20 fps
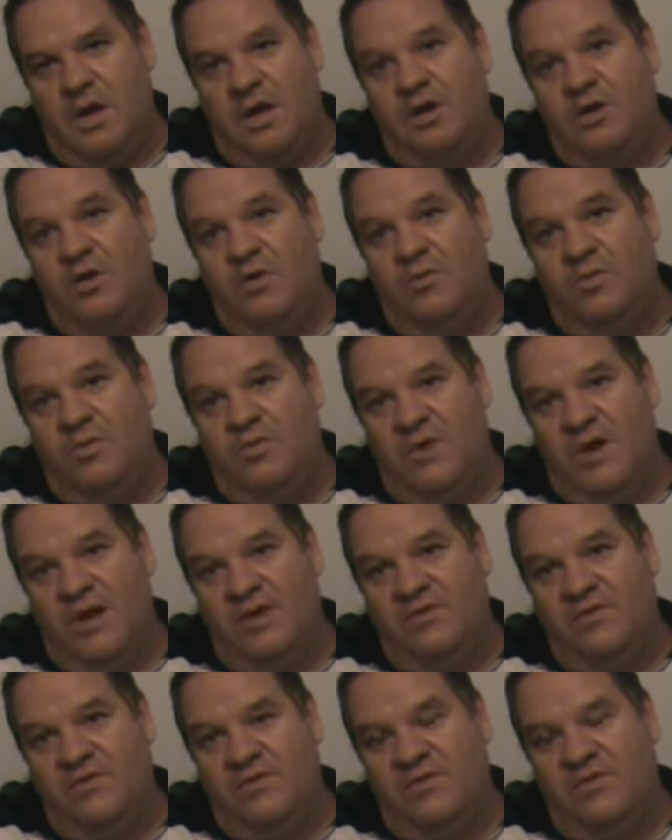and
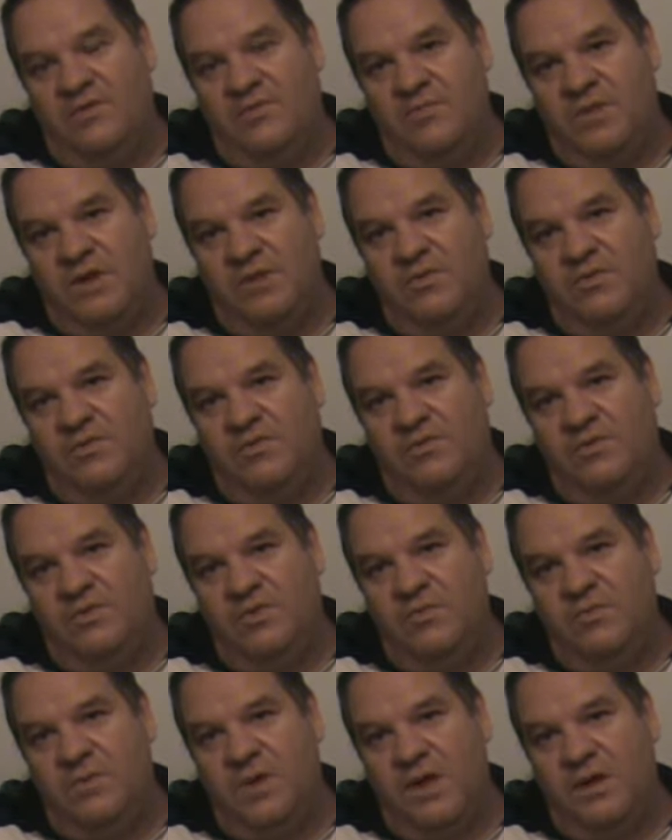corporations and people's
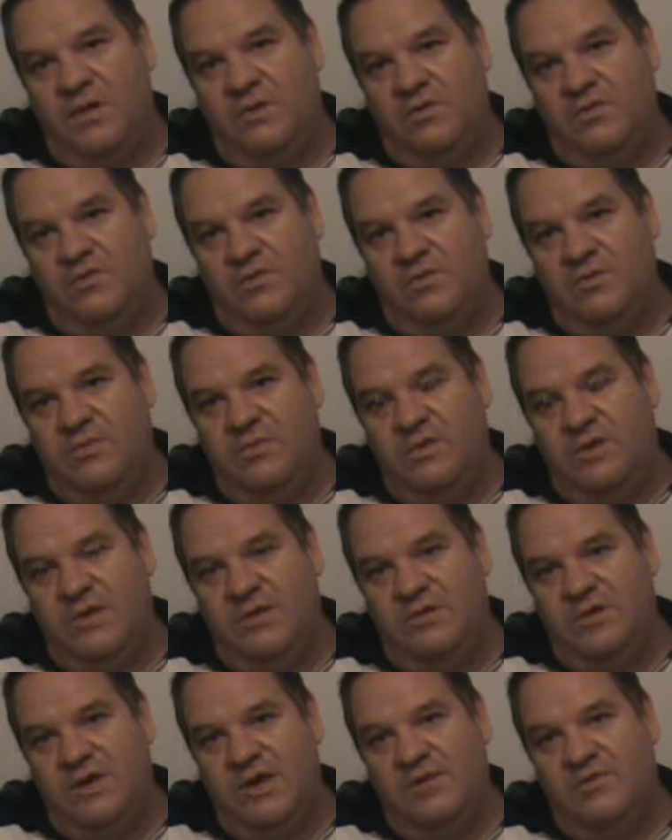
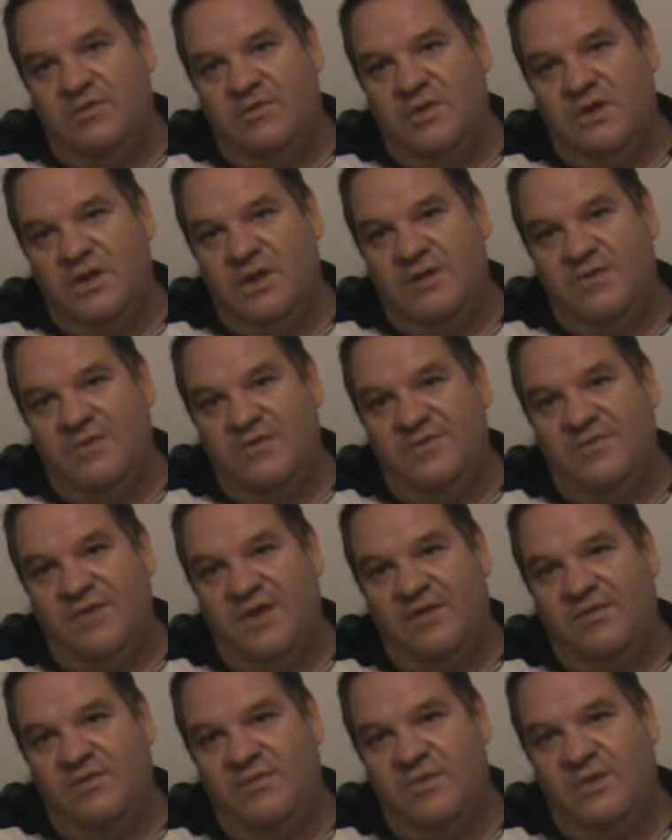superannuation and
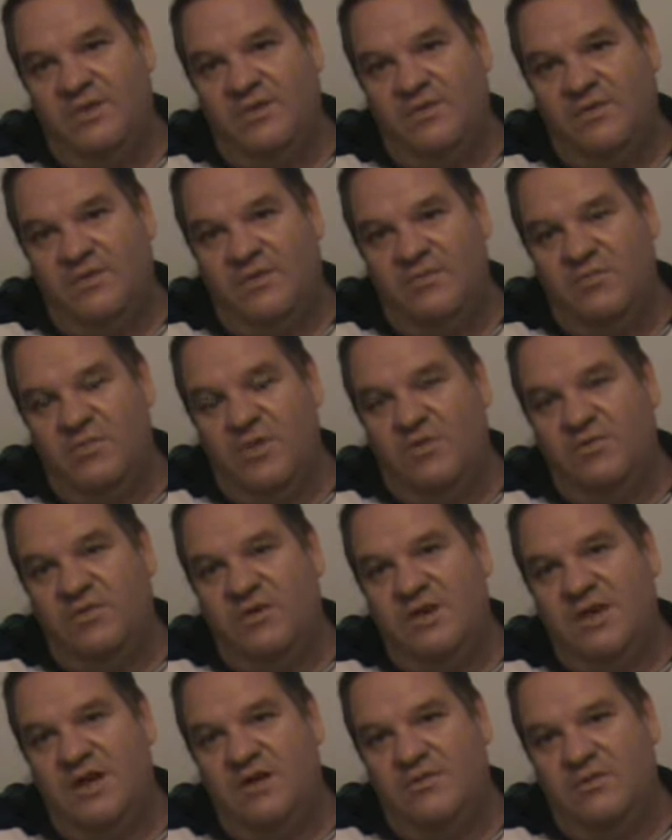investments and
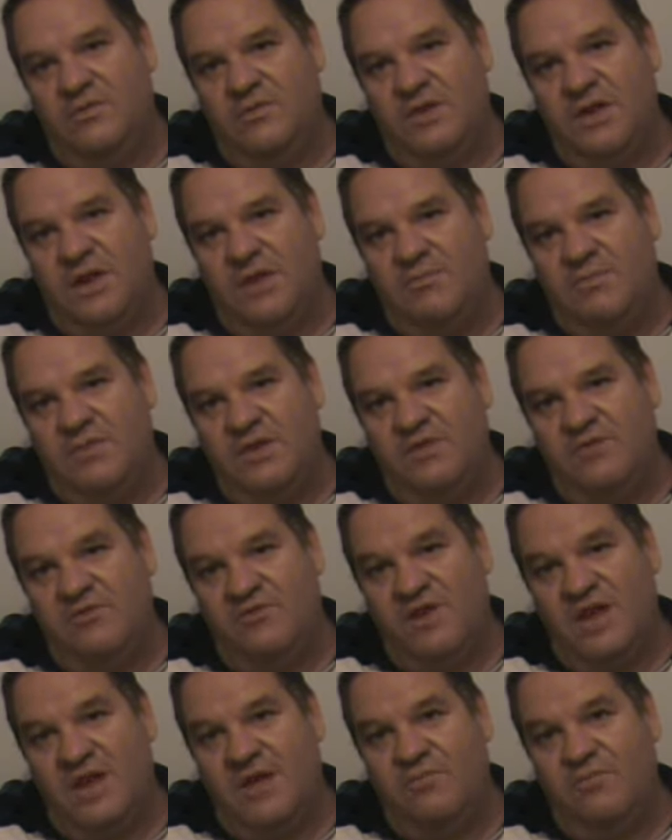multinational companies'
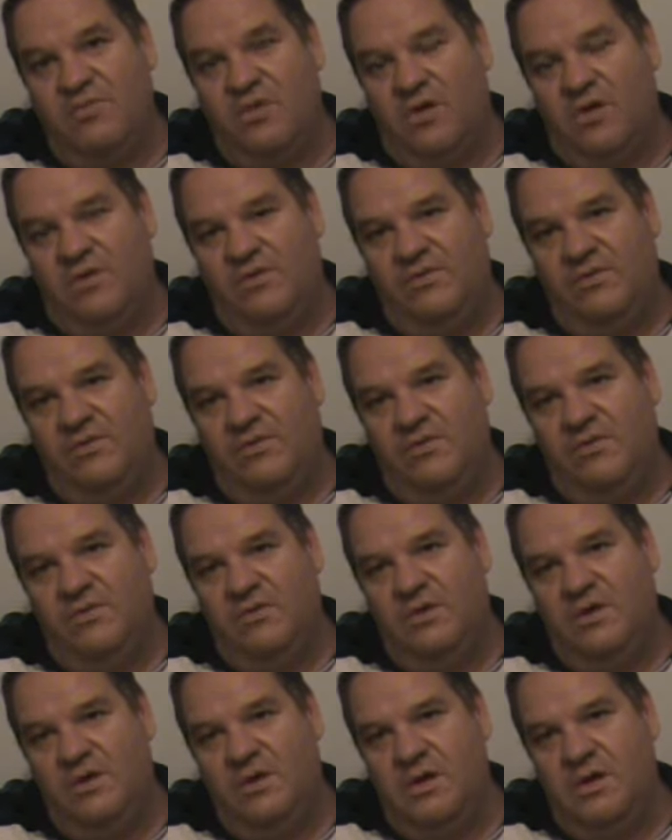share prices,